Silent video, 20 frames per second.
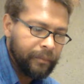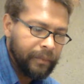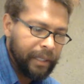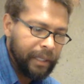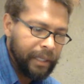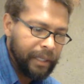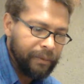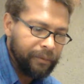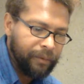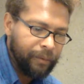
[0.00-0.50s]

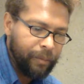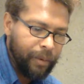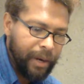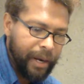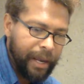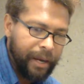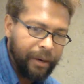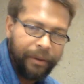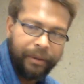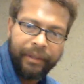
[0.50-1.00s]
And from what
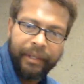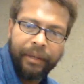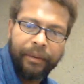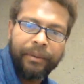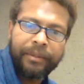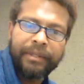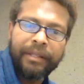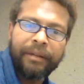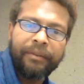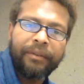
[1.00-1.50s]
I heard, there were
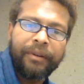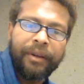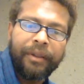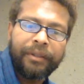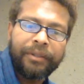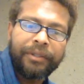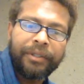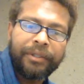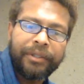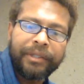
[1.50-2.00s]
several other
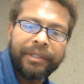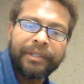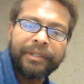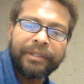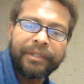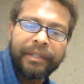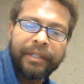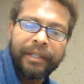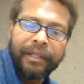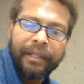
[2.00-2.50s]
churches
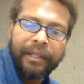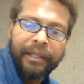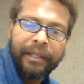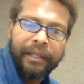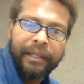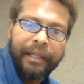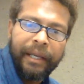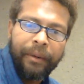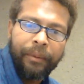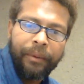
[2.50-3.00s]

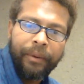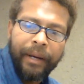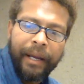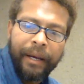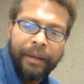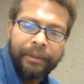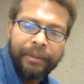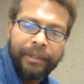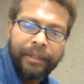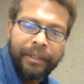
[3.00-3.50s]
that were
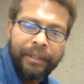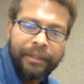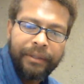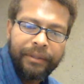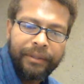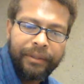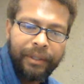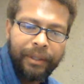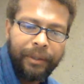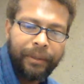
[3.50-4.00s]
out.
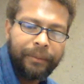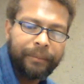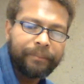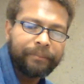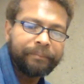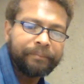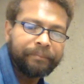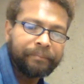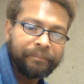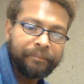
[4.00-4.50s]
So
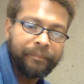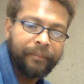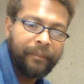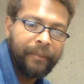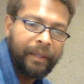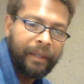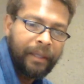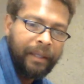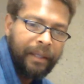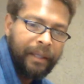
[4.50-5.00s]

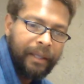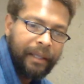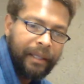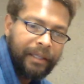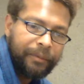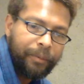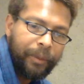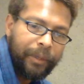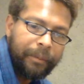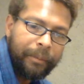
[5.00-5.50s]
that's
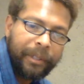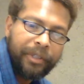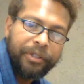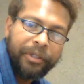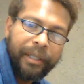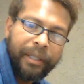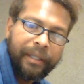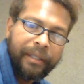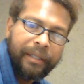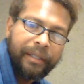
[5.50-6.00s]
pretty much
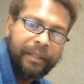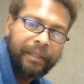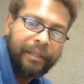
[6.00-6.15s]
it.